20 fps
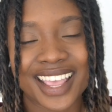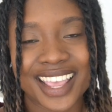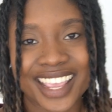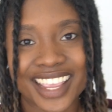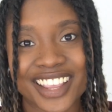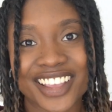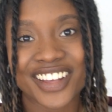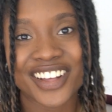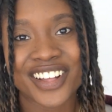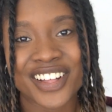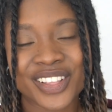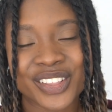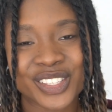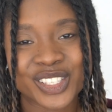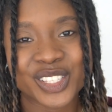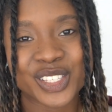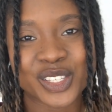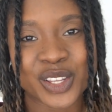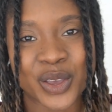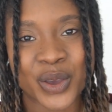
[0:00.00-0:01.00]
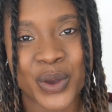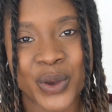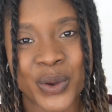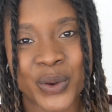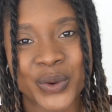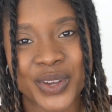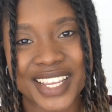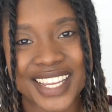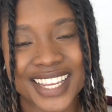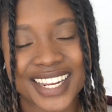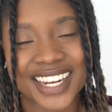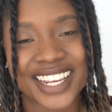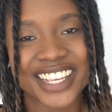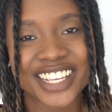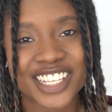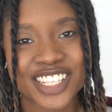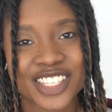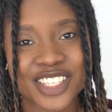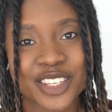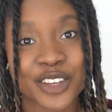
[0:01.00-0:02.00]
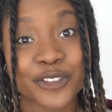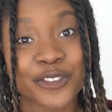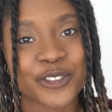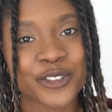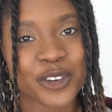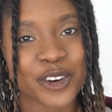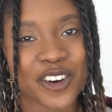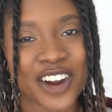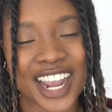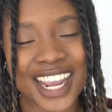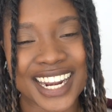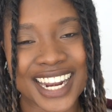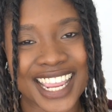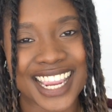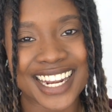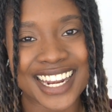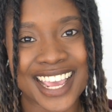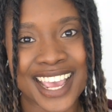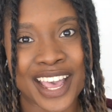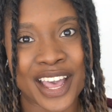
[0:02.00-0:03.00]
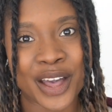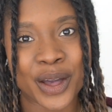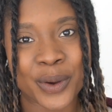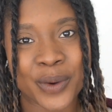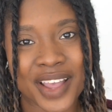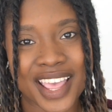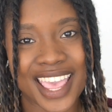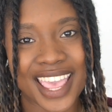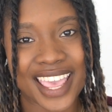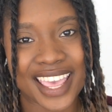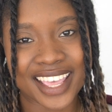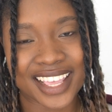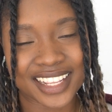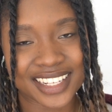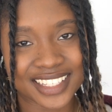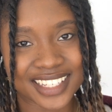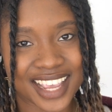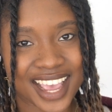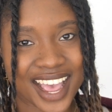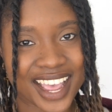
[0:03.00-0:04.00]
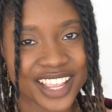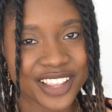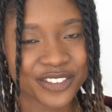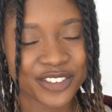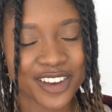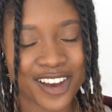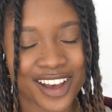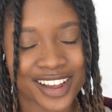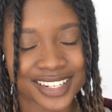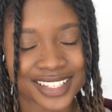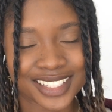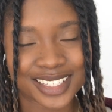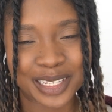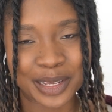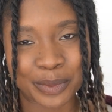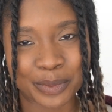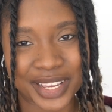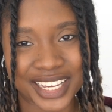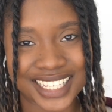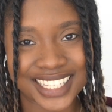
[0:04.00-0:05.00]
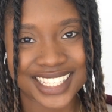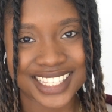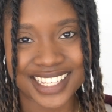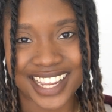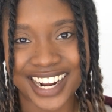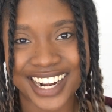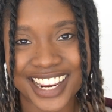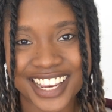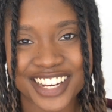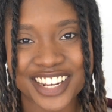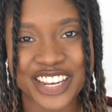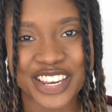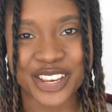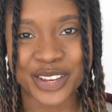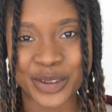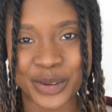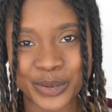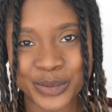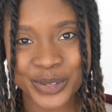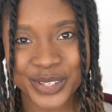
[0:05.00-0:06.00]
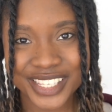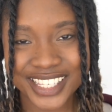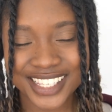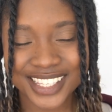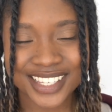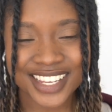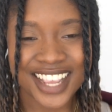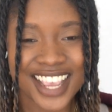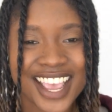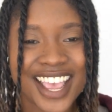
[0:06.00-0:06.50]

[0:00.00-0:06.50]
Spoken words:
Hey y'all, so it is Friday now and I have got some exciting news.